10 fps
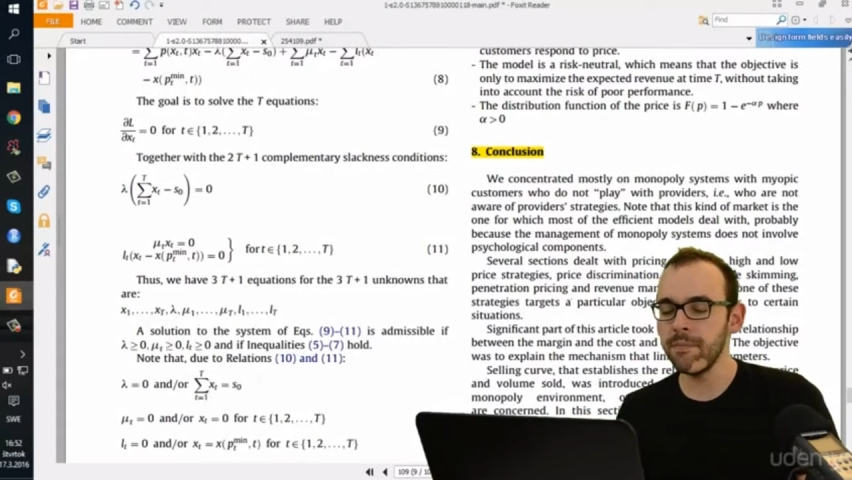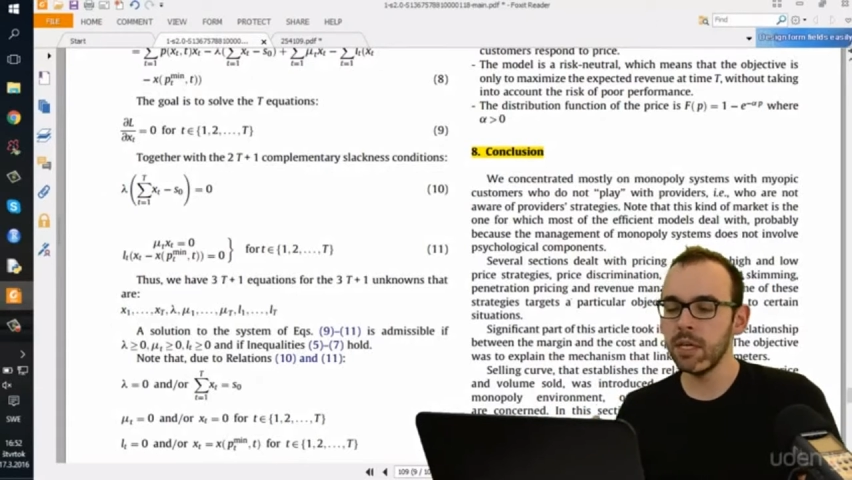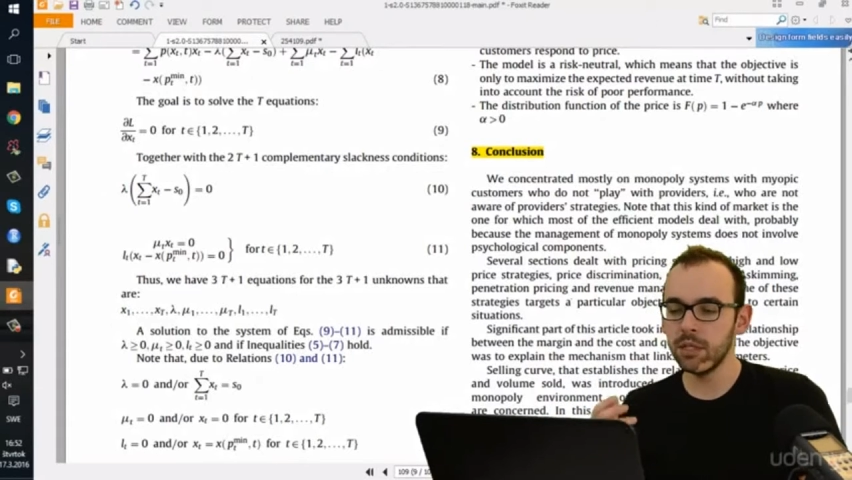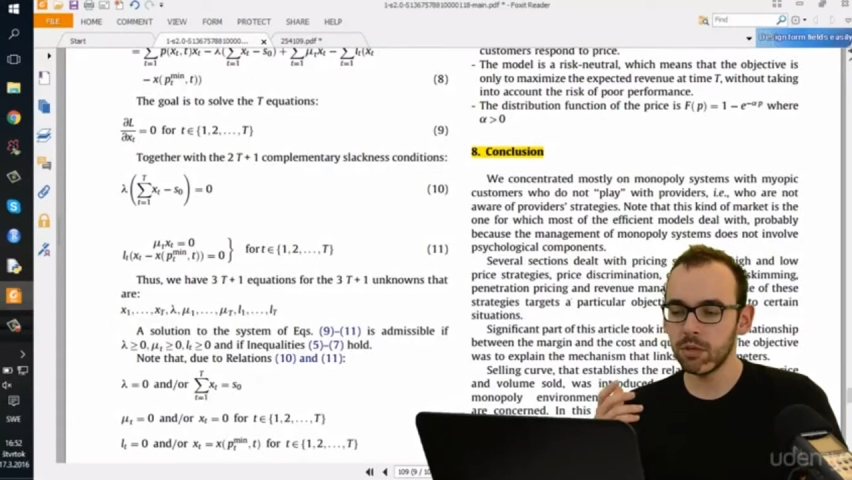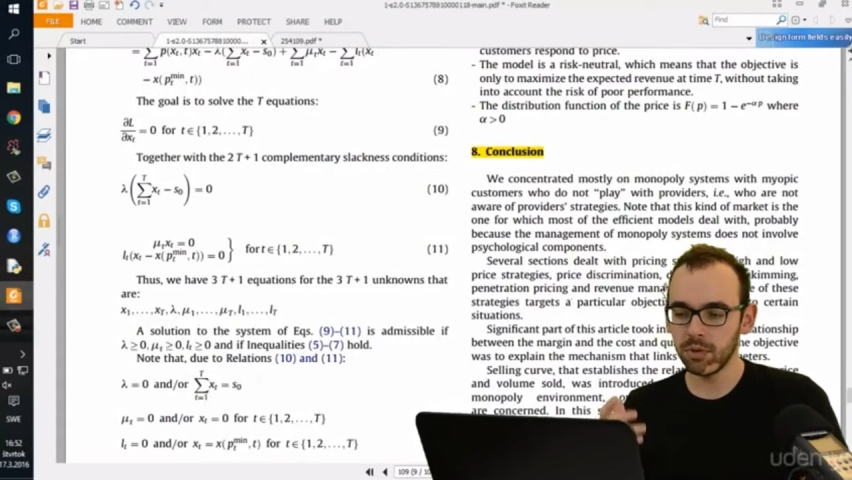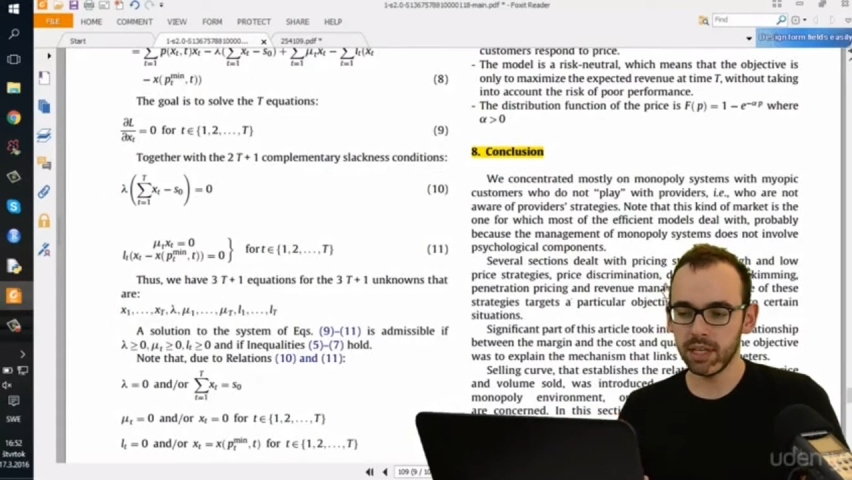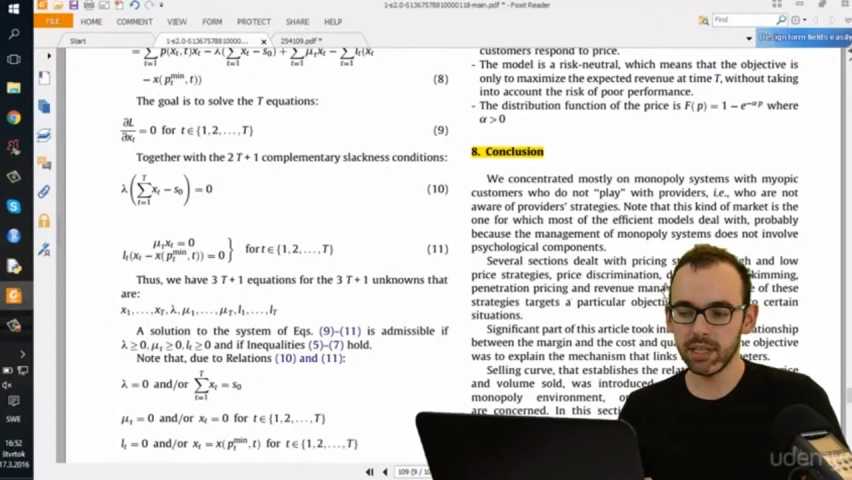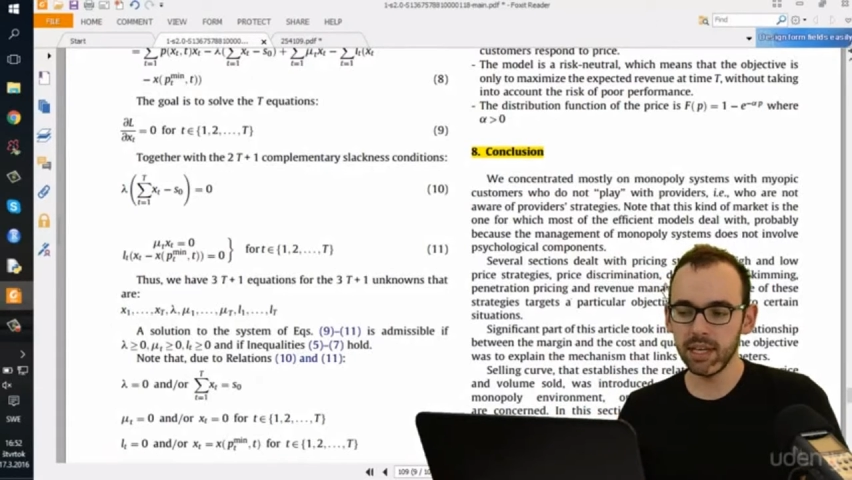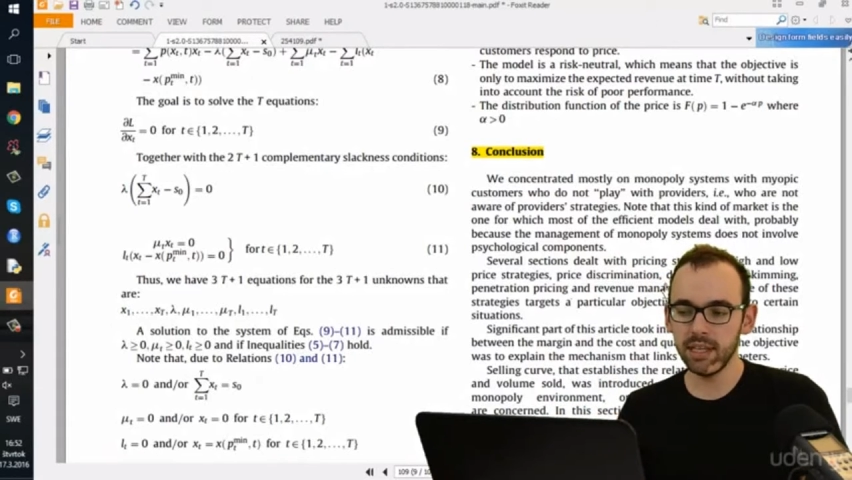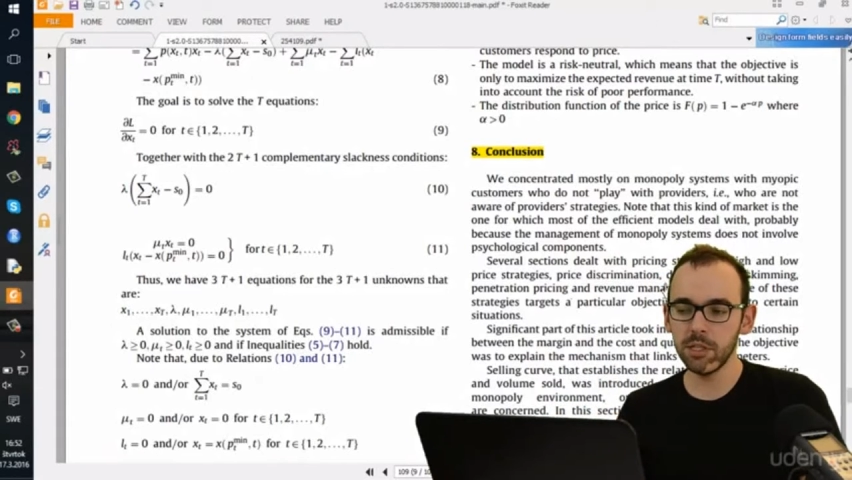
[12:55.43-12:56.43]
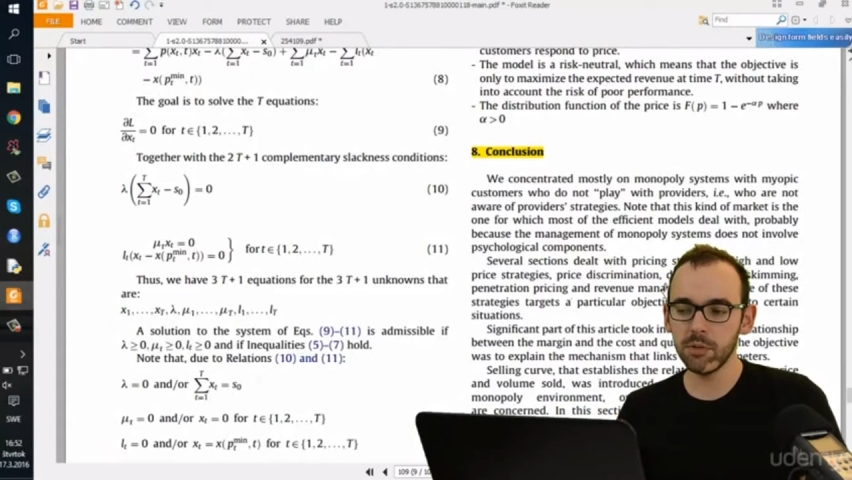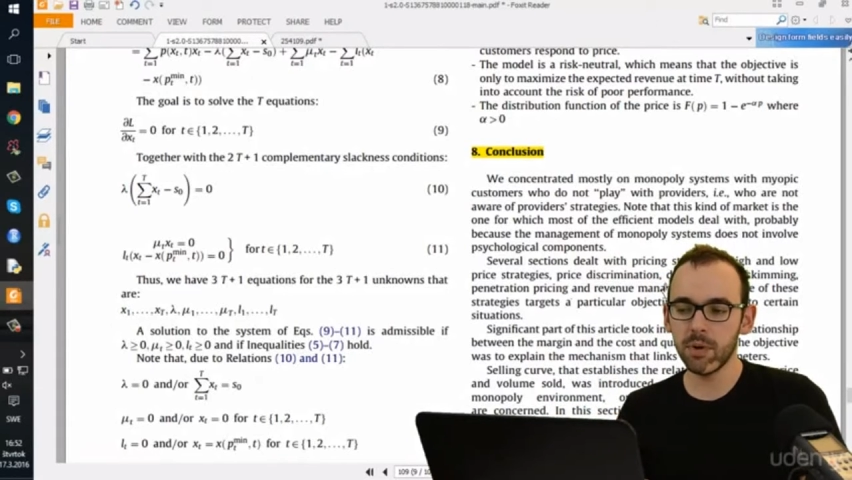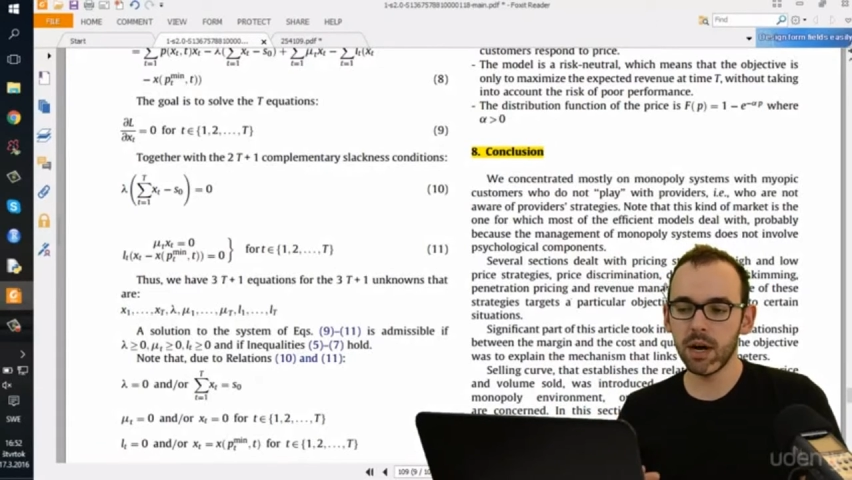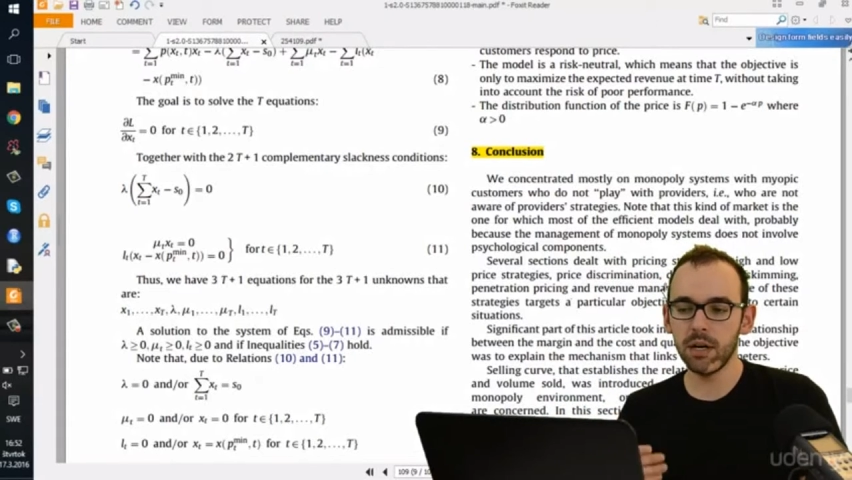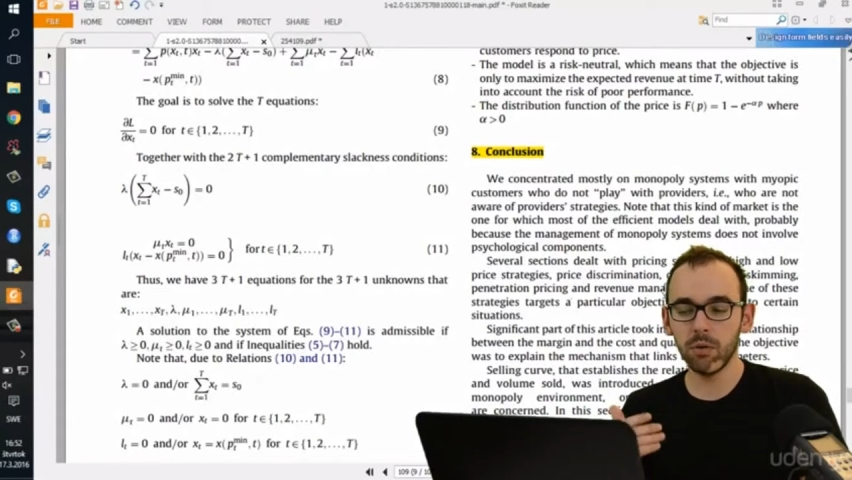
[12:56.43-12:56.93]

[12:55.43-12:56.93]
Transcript: So you can get inspired